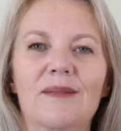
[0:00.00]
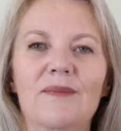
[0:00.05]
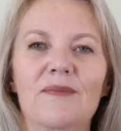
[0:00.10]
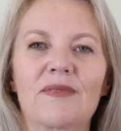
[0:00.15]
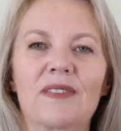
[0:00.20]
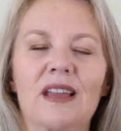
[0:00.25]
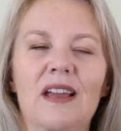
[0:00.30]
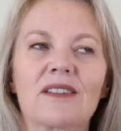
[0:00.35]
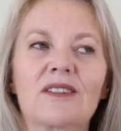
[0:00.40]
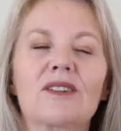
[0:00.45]

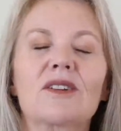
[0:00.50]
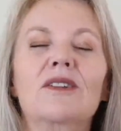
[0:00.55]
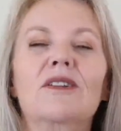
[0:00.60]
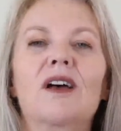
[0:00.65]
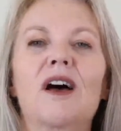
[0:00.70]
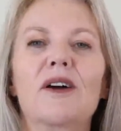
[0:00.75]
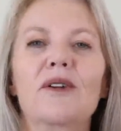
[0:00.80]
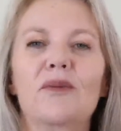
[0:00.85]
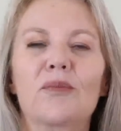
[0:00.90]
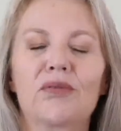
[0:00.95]
That's a
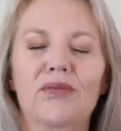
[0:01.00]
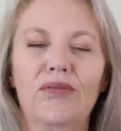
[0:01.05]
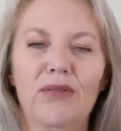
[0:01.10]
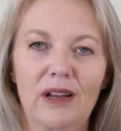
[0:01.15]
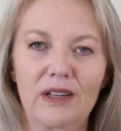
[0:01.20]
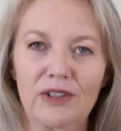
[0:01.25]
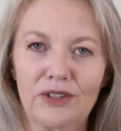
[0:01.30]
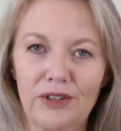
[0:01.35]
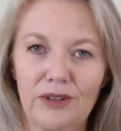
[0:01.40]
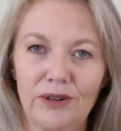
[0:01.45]
lot of
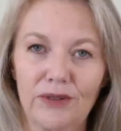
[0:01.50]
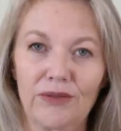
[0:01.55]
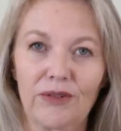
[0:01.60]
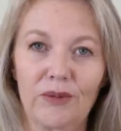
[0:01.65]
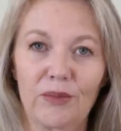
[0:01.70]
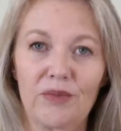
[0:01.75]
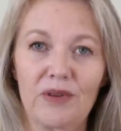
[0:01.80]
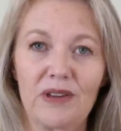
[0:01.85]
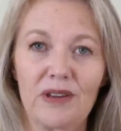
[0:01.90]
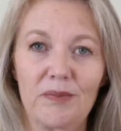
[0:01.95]
pressure for
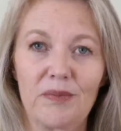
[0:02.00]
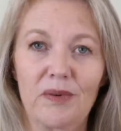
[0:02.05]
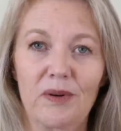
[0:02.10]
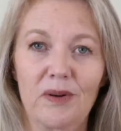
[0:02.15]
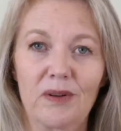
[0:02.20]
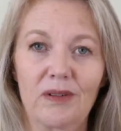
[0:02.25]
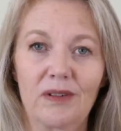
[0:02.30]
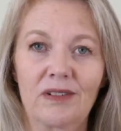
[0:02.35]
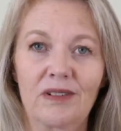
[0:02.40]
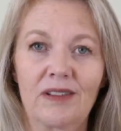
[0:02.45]

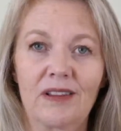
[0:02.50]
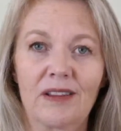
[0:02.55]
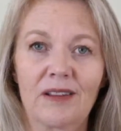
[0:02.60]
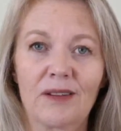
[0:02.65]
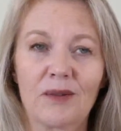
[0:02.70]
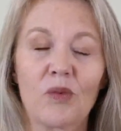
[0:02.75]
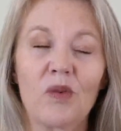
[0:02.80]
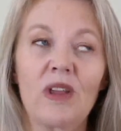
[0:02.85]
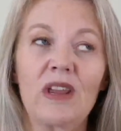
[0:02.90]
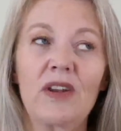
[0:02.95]
people.
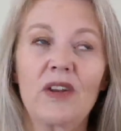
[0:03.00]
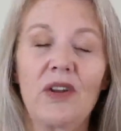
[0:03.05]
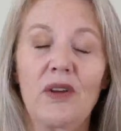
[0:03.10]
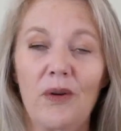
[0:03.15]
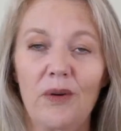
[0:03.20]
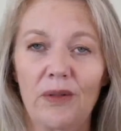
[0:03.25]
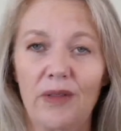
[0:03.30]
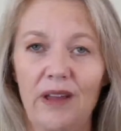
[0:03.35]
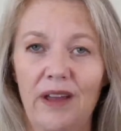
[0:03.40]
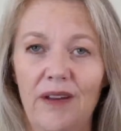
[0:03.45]
We
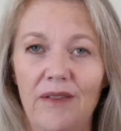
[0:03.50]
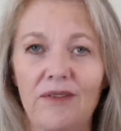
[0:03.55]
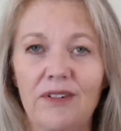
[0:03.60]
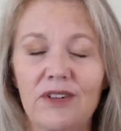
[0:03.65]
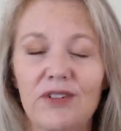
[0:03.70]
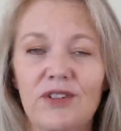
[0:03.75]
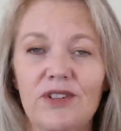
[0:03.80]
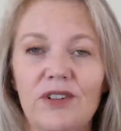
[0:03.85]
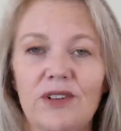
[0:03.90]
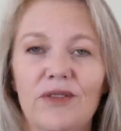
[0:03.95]
know that
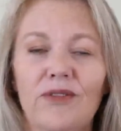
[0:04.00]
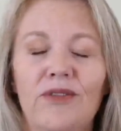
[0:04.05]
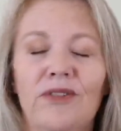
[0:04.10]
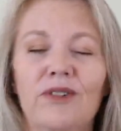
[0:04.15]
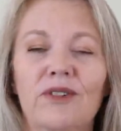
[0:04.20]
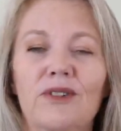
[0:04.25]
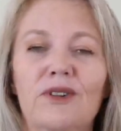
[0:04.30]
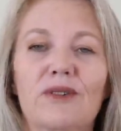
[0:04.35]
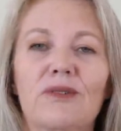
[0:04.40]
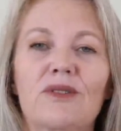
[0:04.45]
vision for
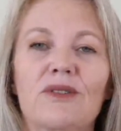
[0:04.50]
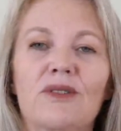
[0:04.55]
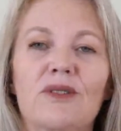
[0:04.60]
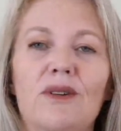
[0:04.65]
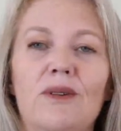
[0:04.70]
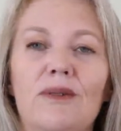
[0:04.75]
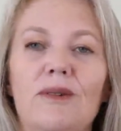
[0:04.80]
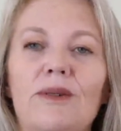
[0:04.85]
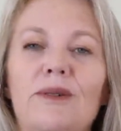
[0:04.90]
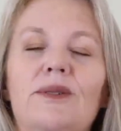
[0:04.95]
those
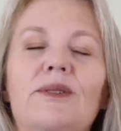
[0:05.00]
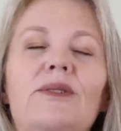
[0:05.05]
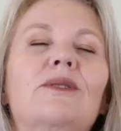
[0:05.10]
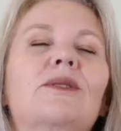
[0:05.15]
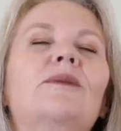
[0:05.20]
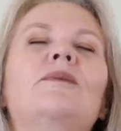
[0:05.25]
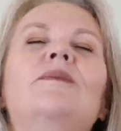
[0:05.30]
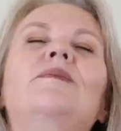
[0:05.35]
souls.